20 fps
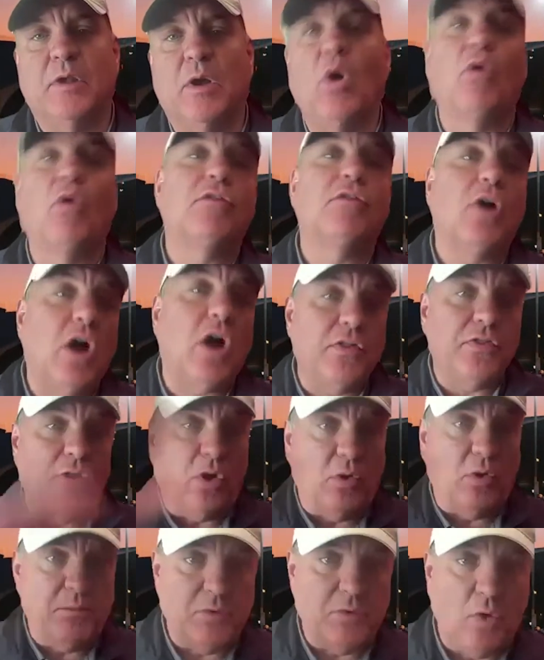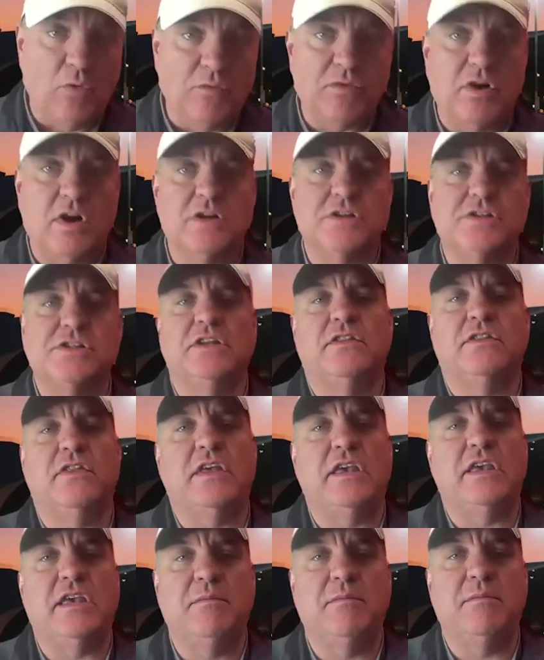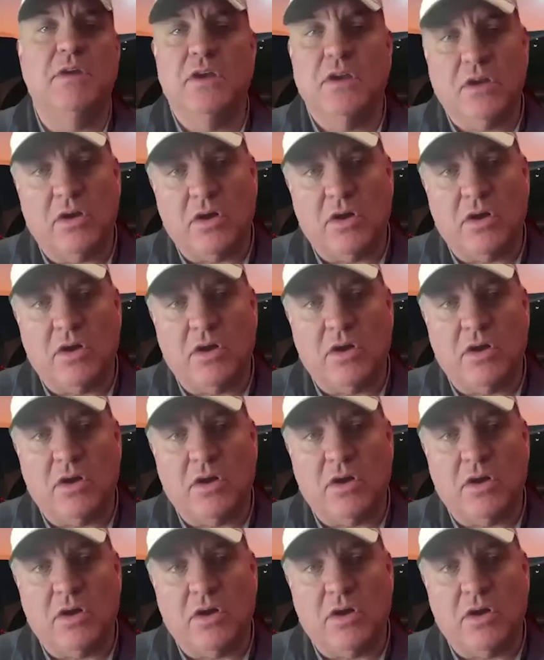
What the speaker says: Overall, though, overarching theme,